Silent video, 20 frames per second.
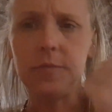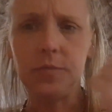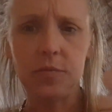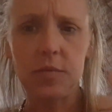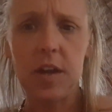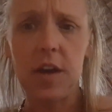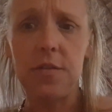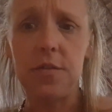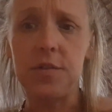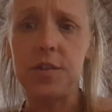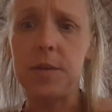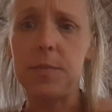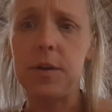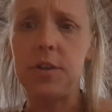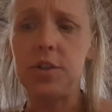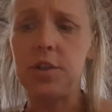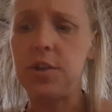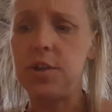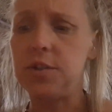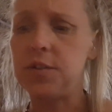Now, there's a
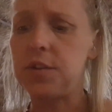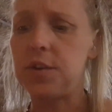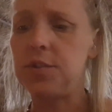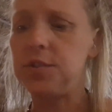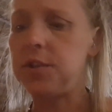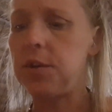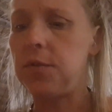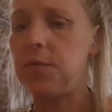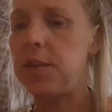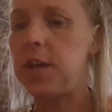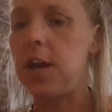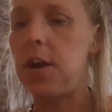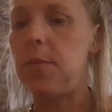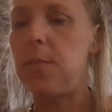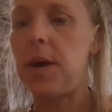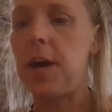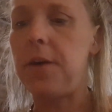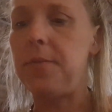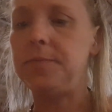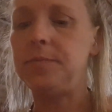bunch of desserts out there,
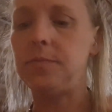but